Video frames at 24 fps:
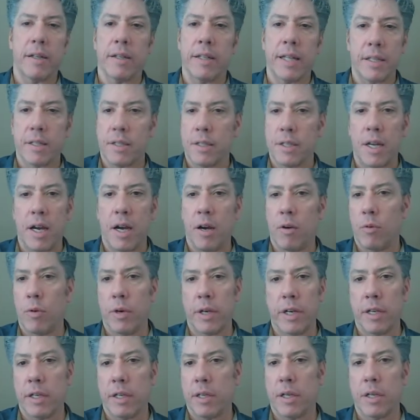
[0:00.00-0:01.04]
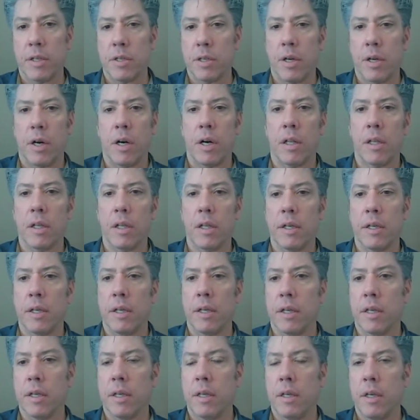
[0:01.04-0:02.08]
and that's not what it does at all
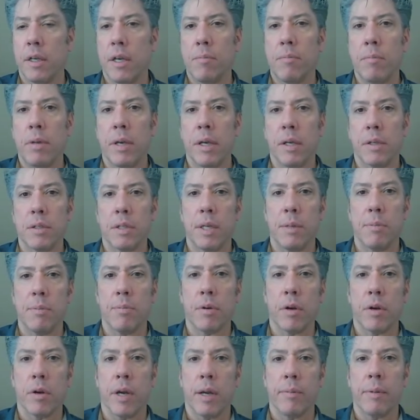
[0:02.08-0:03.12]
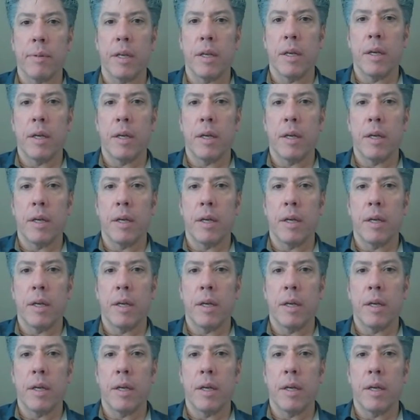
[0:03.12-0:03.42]
in PLC programming.